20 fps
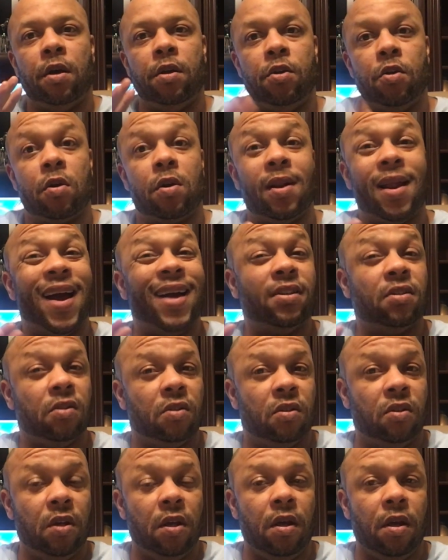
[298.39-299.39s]
your class
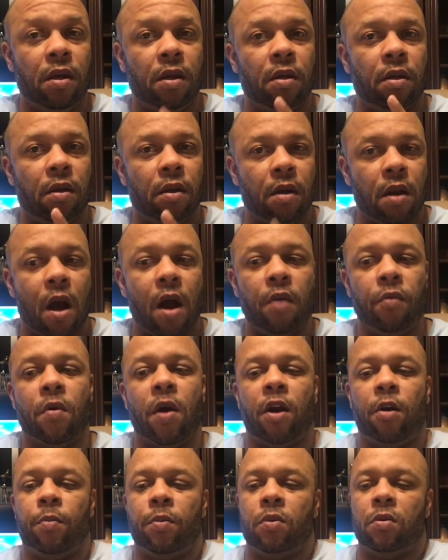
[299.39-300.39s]
C
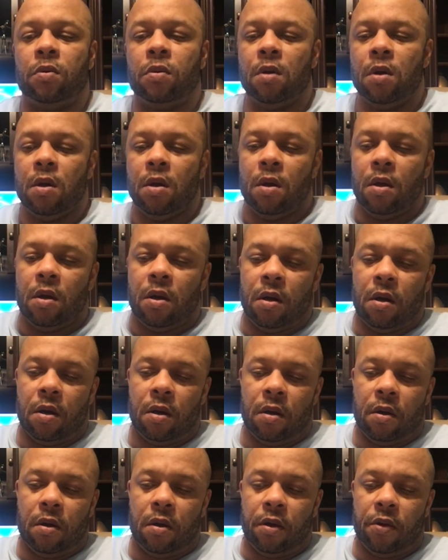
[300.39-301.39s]
non-routable
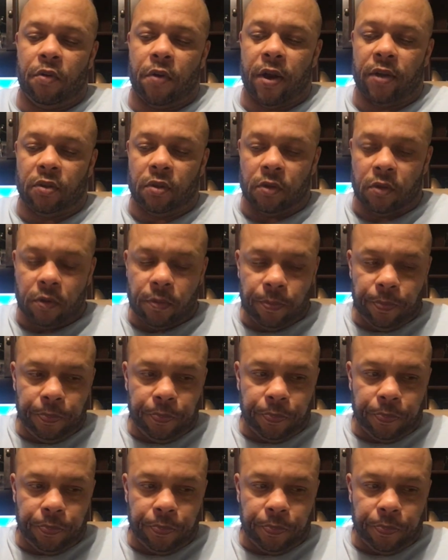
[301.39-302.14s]
addresses.